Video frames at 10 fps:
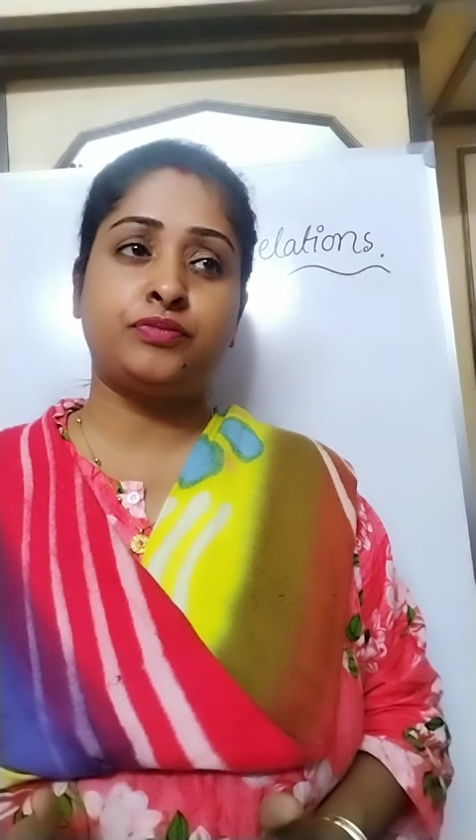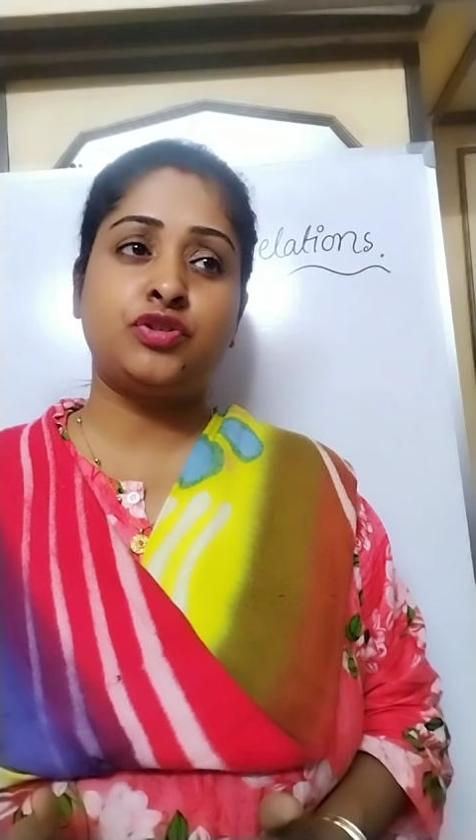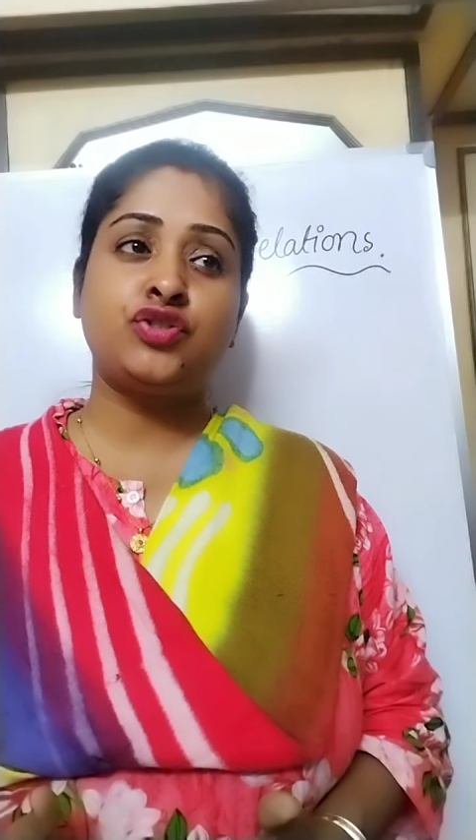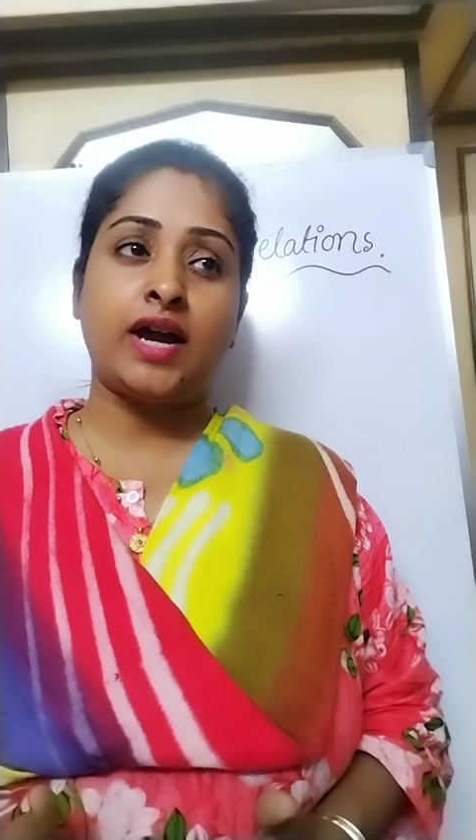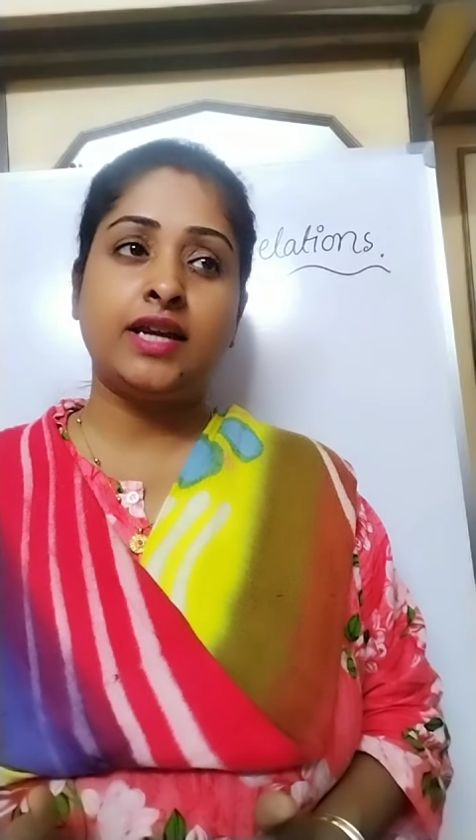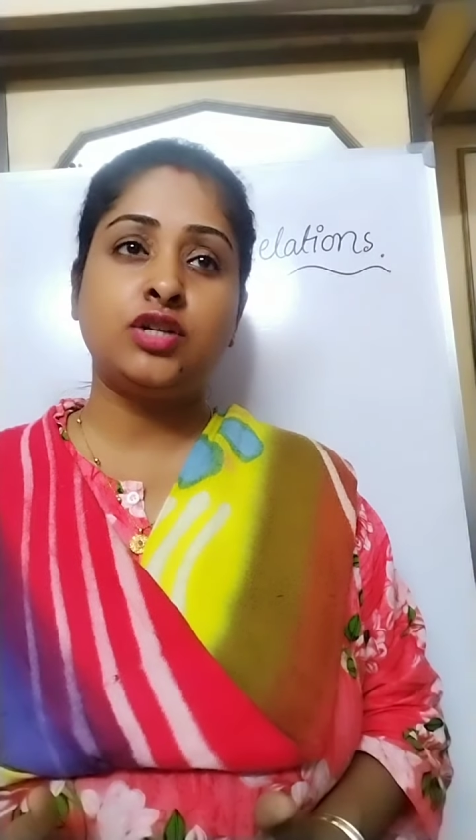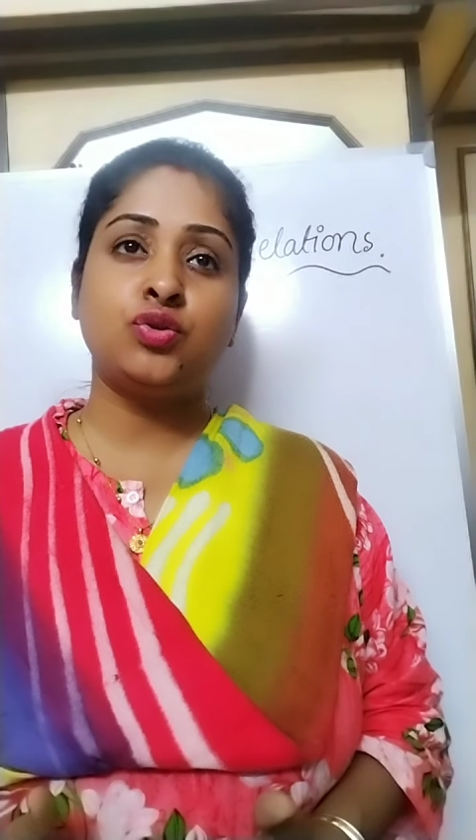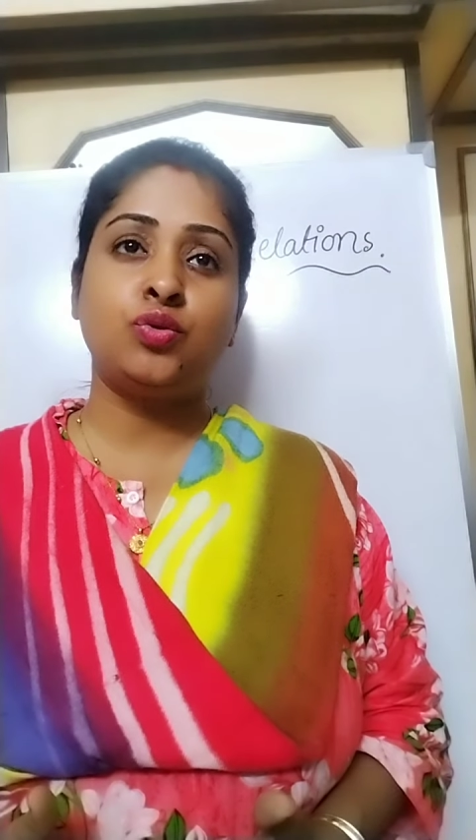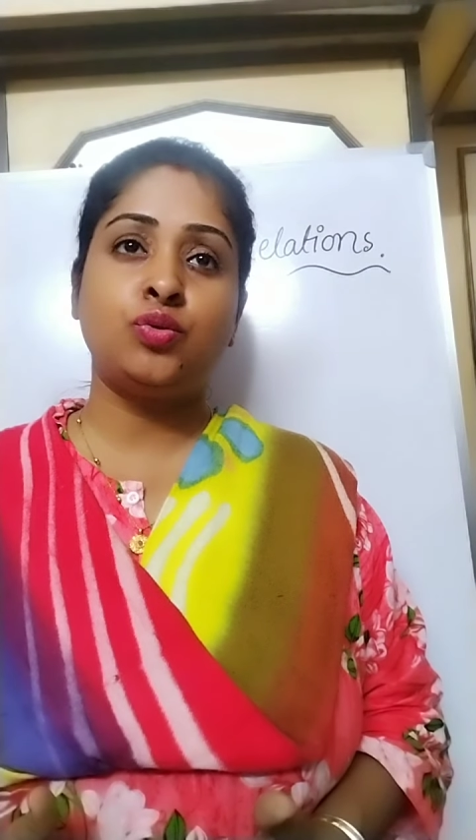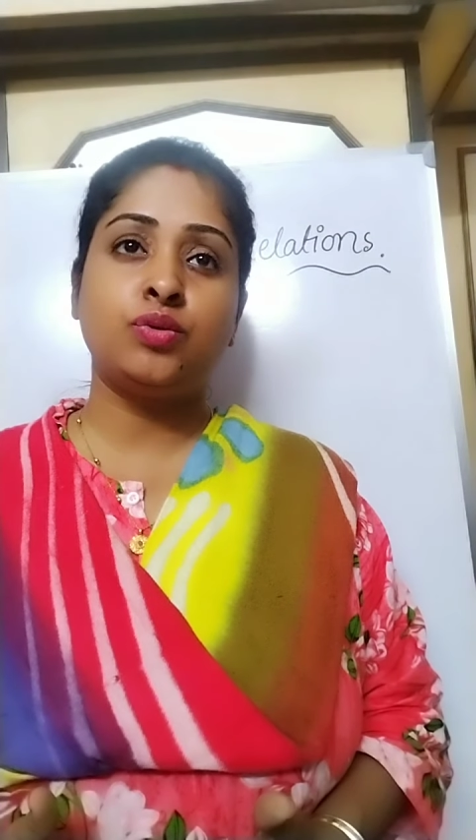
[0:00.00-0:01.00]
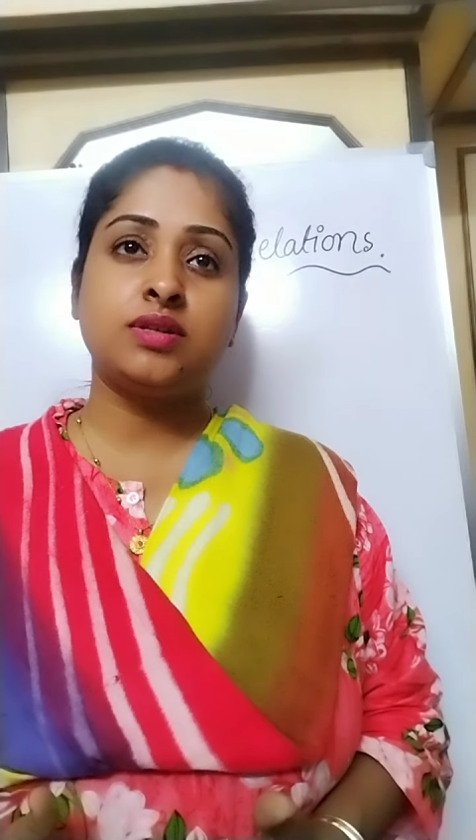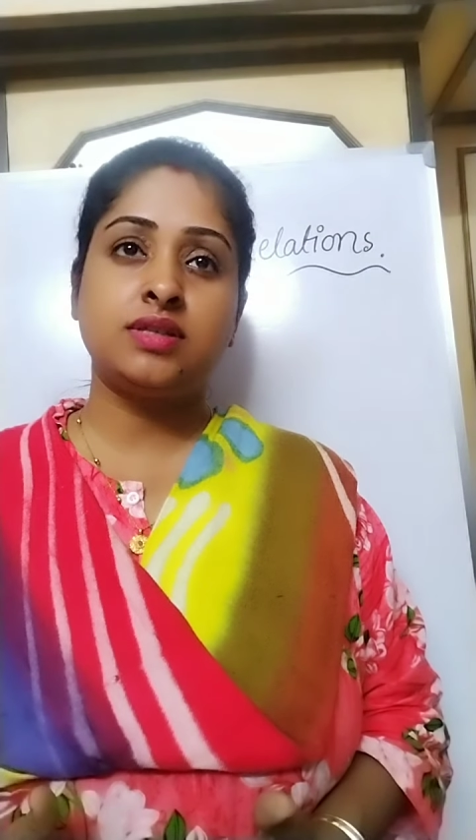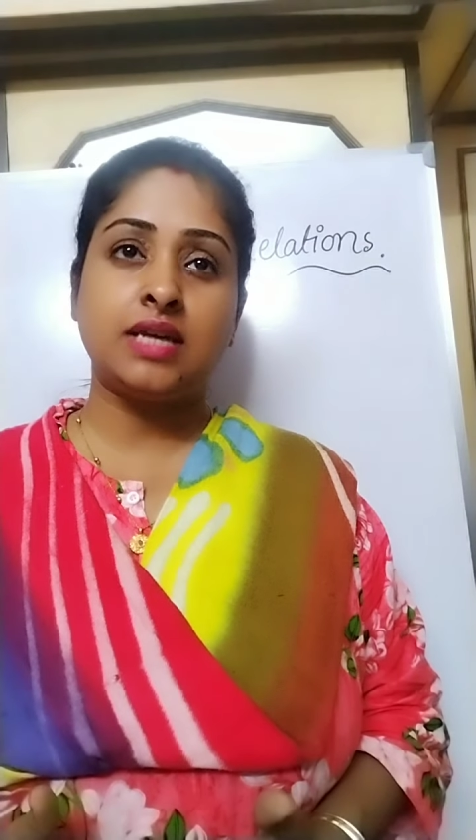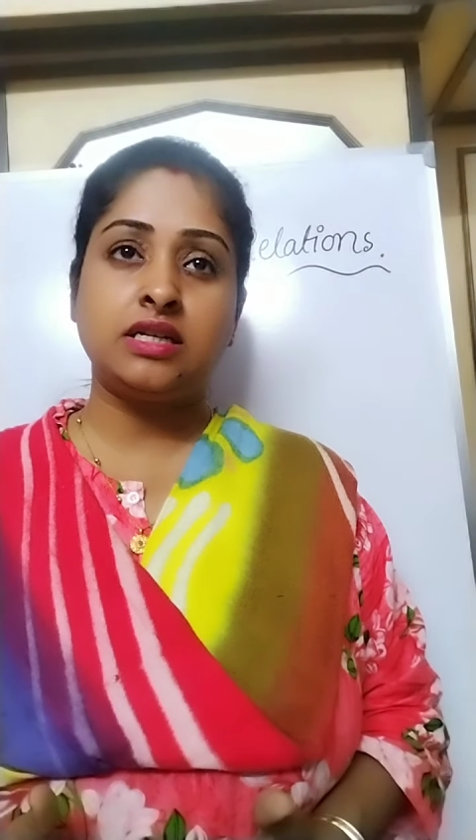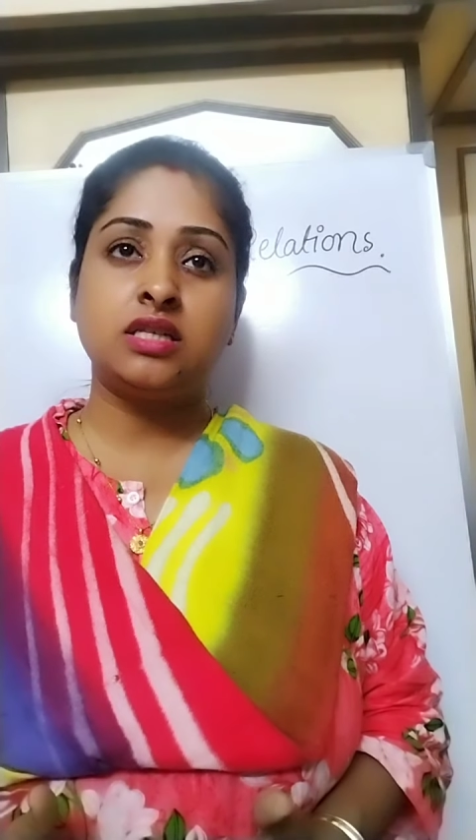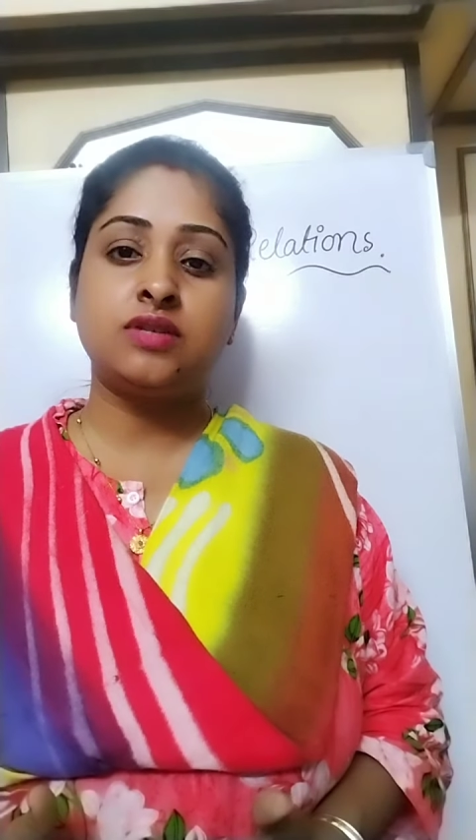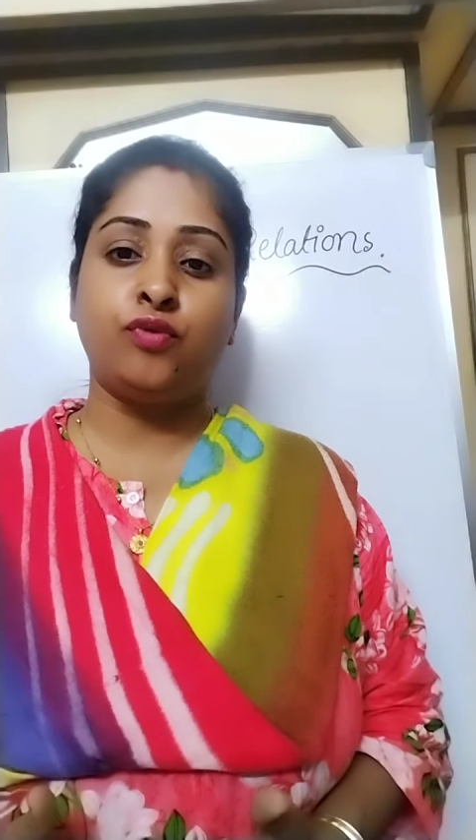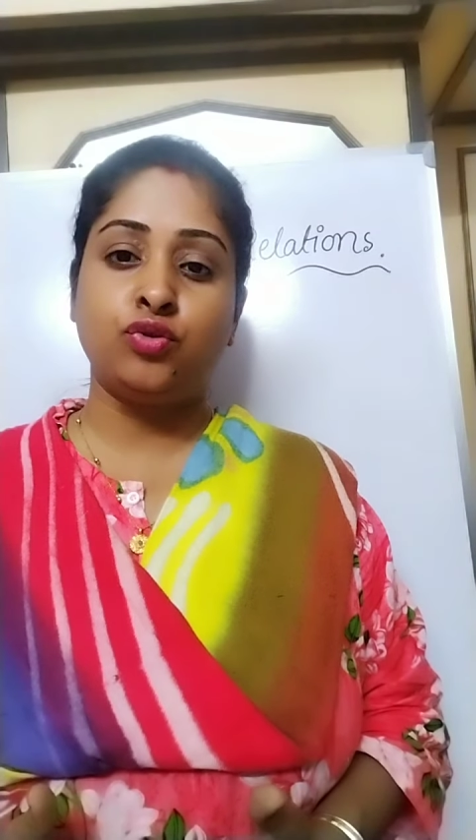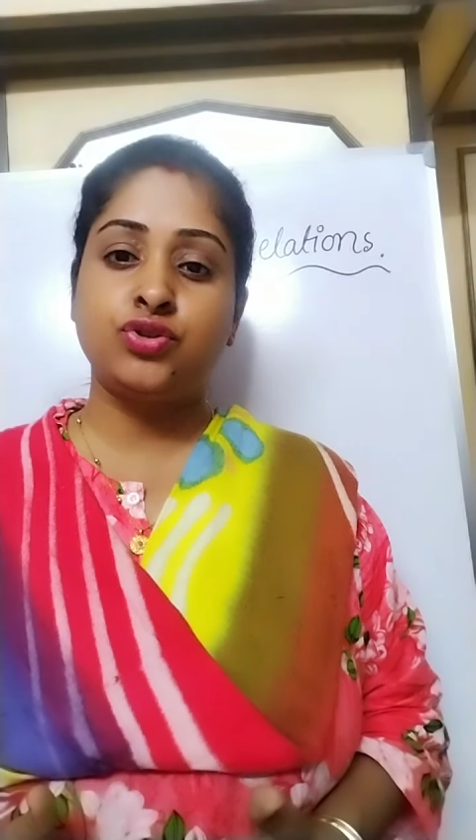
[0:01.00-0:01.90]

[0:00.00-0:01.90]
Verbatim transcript: trying to set his foot